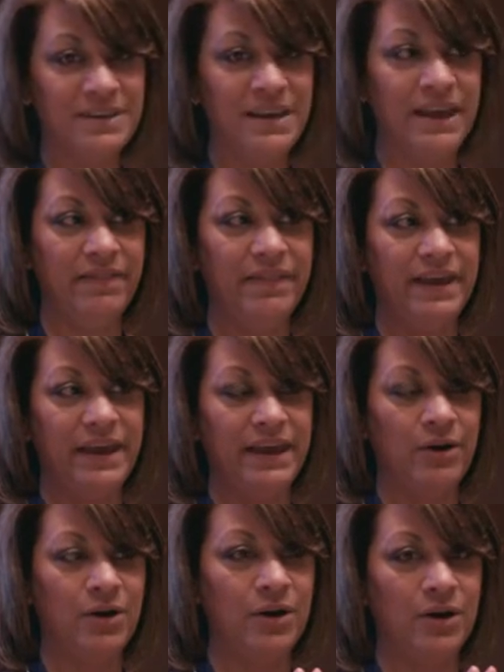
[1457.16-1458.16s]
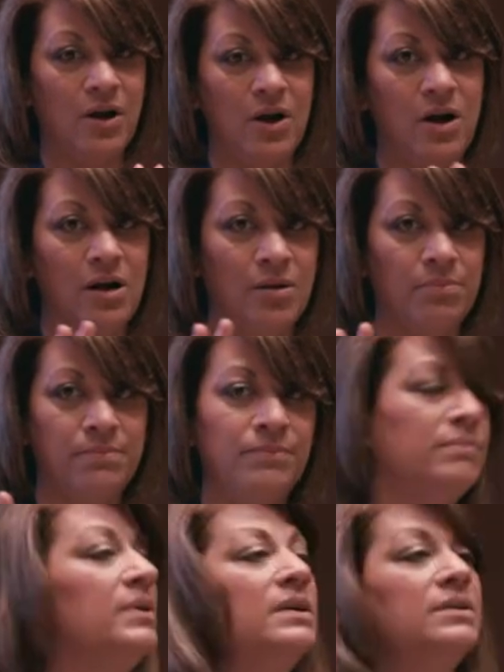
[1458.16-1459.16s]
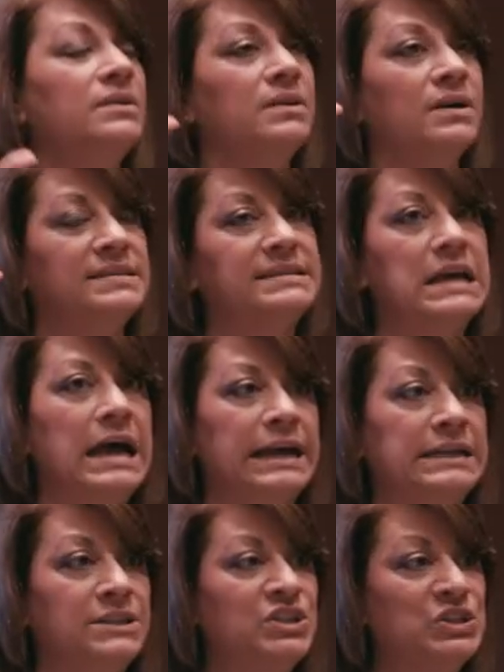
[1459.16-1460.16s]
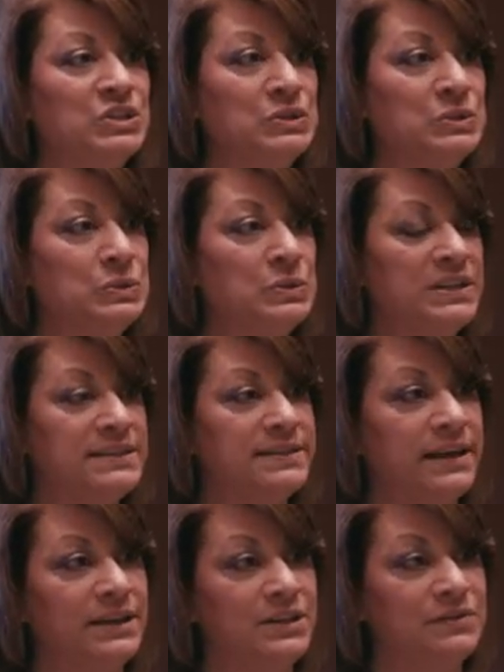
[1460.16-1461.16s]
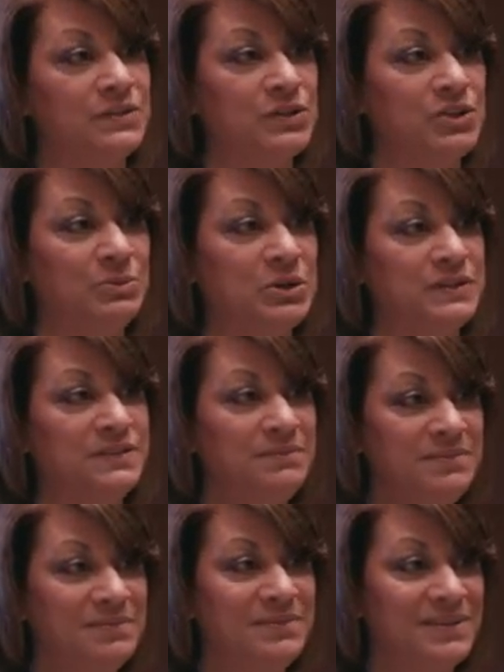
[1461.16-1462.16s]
and they are all assigned to an executive search person.